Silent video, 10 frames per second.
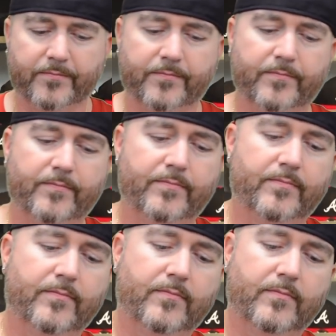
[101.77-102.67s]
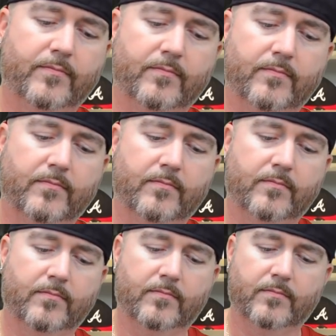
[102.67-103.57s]

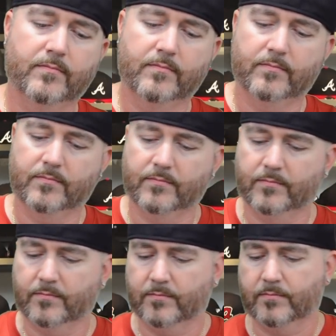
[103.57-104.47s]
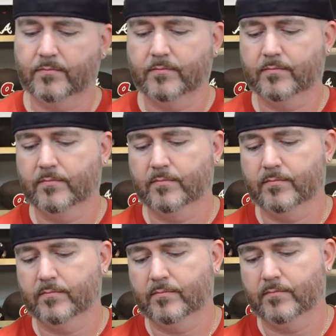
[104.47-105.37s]

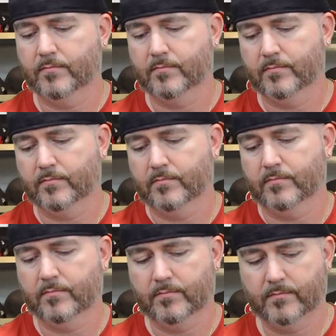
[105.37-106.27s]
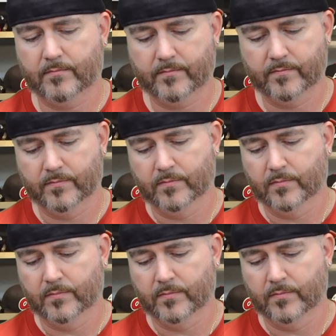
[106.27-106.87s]
No one is speaking in this clip.